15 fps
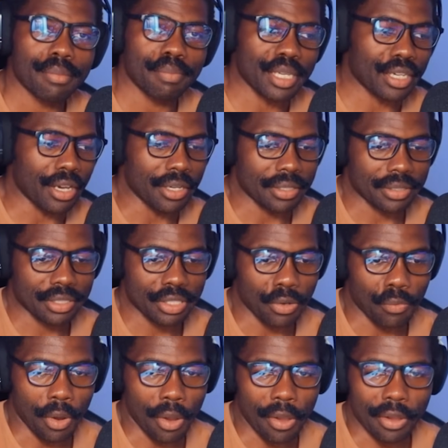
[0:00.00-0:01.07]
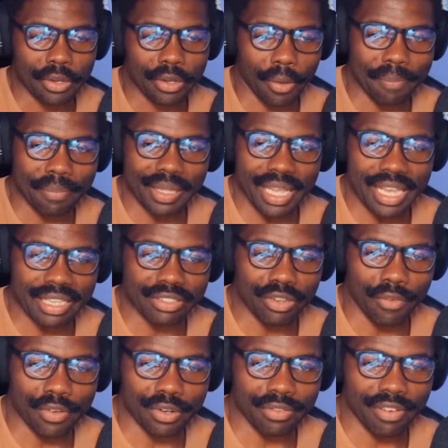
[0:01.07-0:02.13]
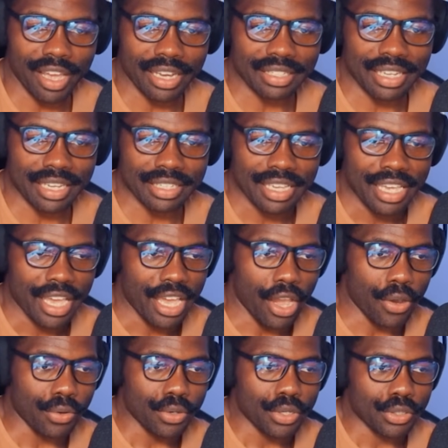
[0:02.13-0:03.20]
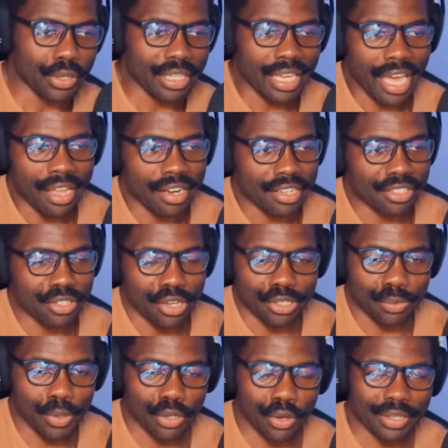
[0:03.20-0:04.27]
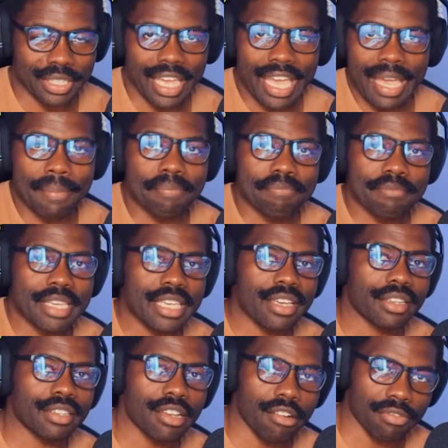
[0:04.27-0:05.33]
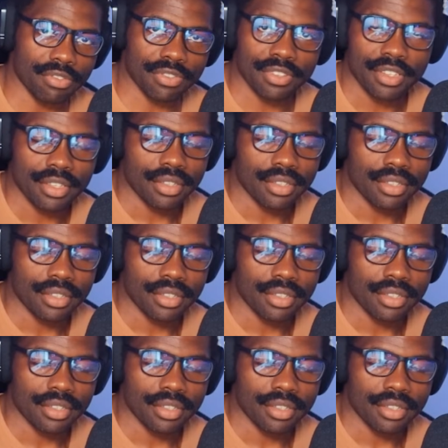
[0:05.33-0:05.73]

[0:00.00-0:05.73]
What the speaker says: because there were complaints over the fact that, oh, the characters were not Emmy enough.